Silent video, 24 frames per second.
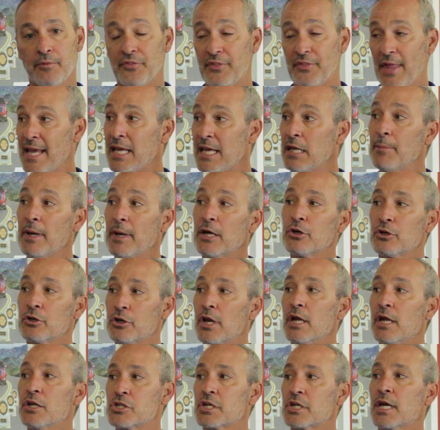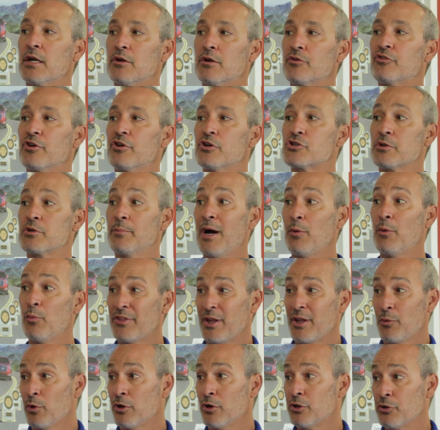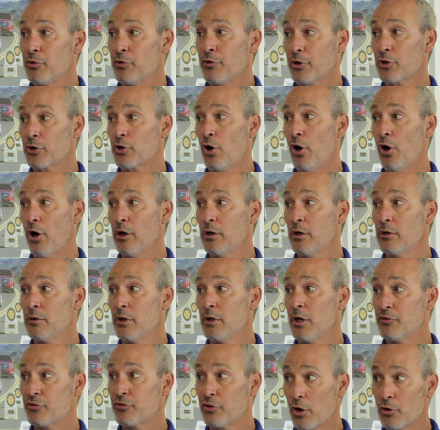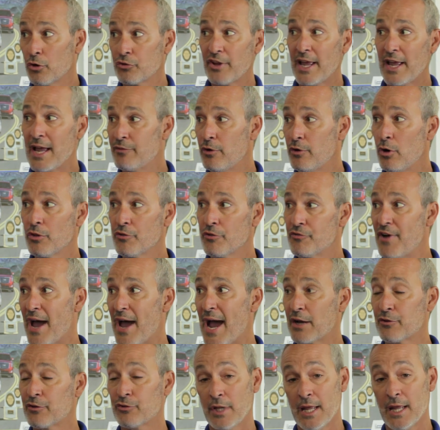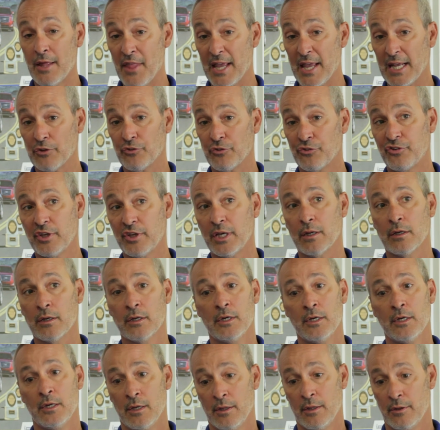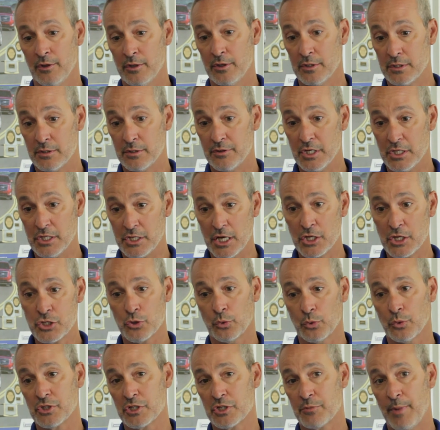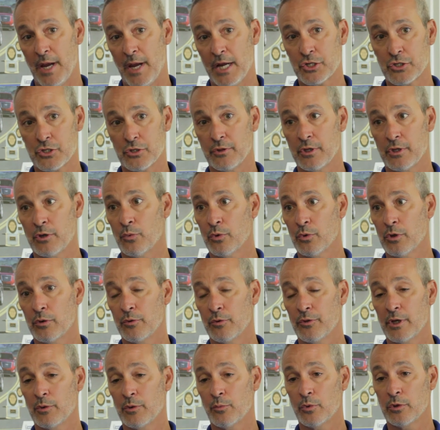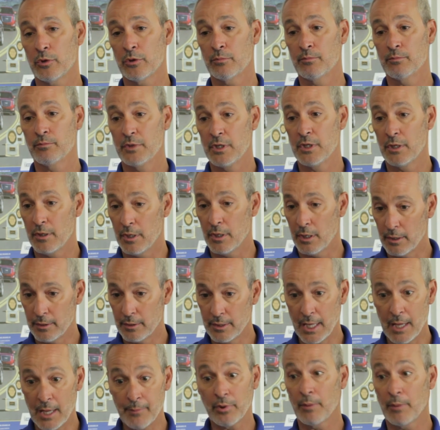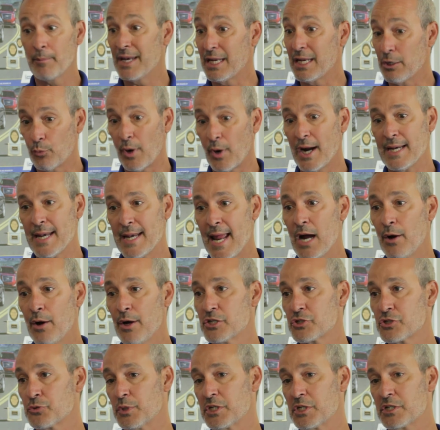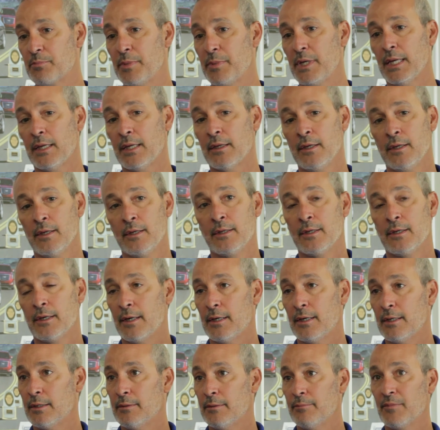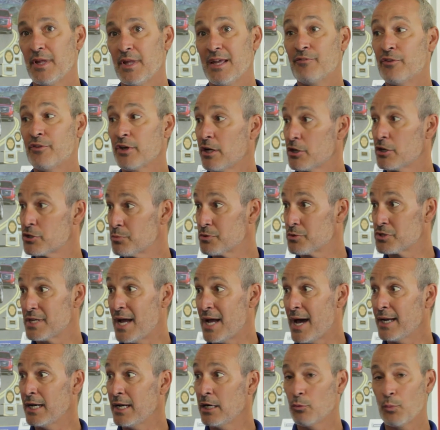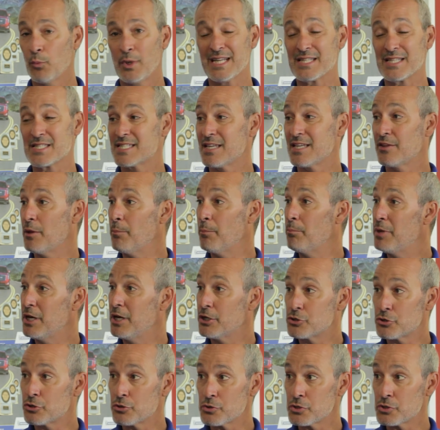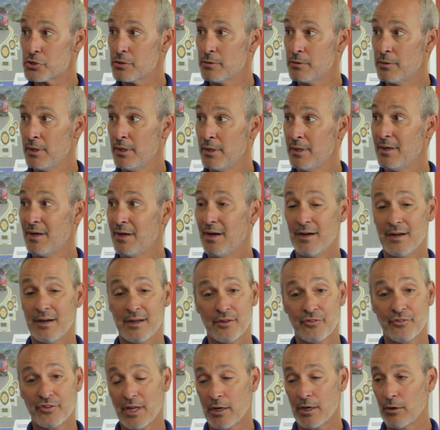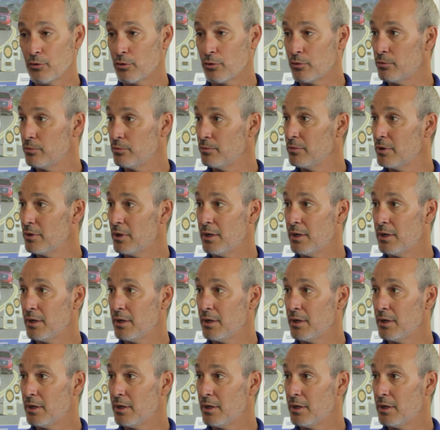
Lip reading: they can make a good educated decision about what they want to do to their car, as long as they have all the facts and they can see it. The digital inspection that we're implementing right now as we speak, if the customer's not here, we can send them pictures. It's got a little